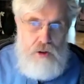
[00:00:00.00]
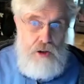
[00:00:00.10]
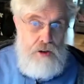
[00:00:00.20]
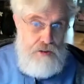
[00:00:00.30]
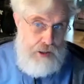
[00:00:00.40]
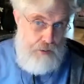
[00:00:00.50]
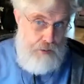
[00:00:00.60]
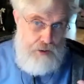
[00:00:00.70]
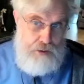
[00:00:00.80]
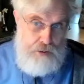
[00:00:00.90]
so, you know, it's
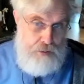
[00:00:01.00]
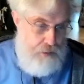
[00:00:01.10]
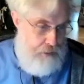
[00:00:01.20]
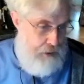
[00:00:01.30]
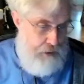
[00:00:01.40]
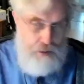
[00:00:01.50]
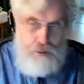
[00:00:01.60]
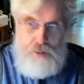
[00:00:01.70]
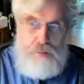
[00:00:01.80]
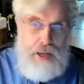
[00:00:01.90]
like when you do, you know,
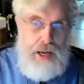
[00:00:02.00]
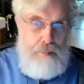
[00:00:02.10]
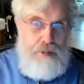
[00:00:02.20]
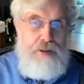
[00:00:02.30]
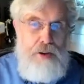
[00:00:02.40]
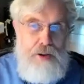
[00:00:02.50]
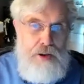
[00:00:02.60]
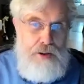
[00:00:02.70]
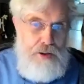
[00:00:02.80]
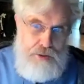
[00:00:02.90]
Google Maps
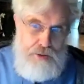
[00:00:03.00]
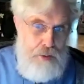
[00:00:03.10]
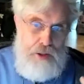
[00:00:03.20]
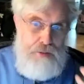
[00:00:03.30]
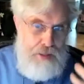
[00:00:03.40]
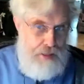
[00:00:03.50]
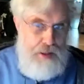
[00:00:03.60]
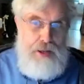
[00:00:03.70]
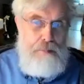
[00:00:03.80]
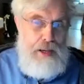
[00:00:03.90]
you don't even
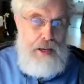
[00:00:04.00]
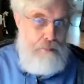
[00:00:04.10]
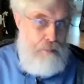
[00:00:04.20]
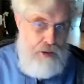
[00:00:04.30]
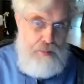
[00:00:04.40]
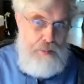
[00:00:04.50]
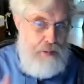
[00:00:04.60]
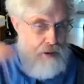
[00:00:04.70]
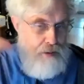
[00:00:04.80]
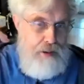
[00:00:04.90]
think about, most people
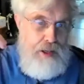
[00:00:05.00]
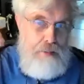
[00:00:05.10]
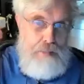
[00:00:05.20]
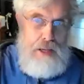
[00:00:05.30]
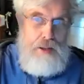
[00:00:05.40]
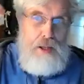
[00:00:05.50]
don't think about